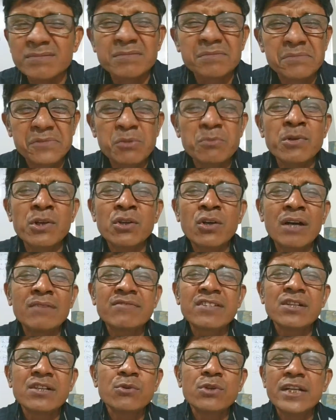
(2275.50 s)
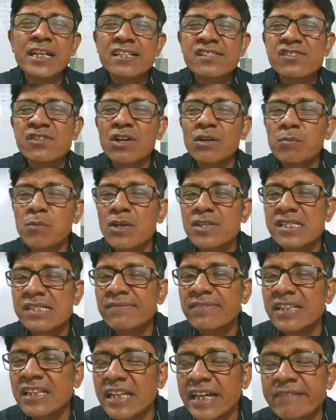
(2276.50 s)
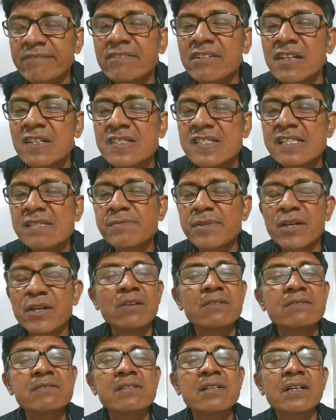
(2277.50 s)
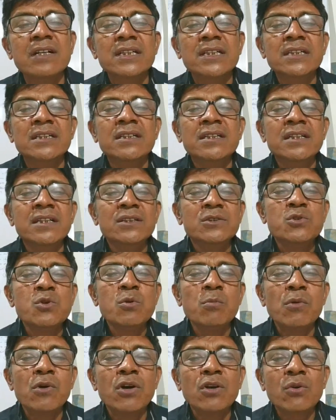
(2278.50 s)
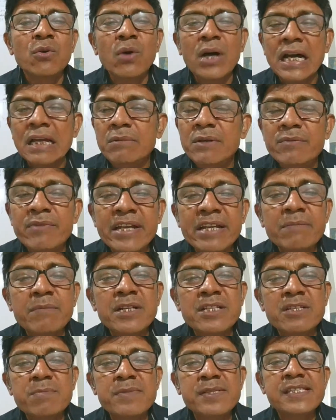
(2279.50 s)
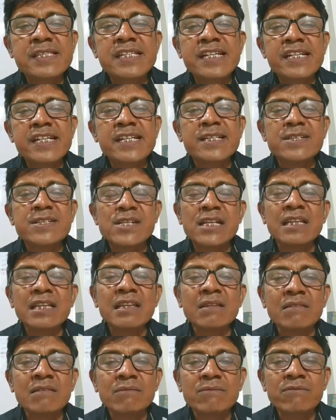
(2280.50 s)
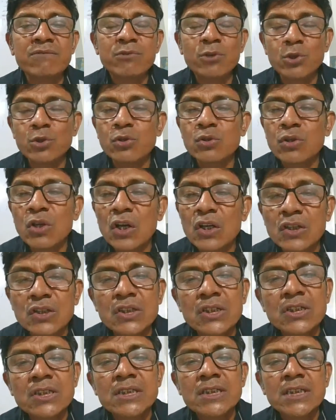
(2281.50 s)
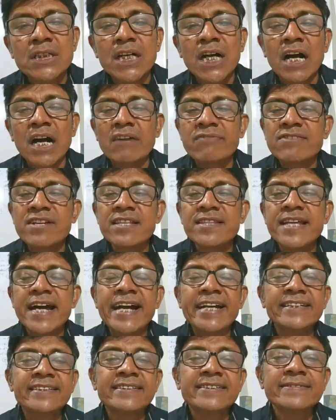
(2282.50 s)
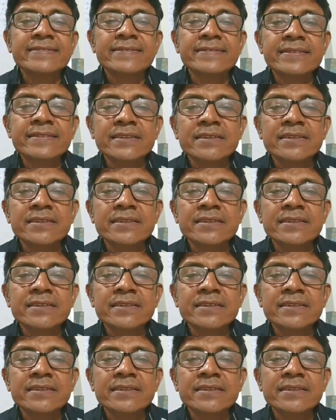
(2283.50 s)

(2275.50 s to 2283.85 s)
Tomorrow afternoon it's not possible live classes because tomorrow I'll be very much busy till 4 o'clock. After that,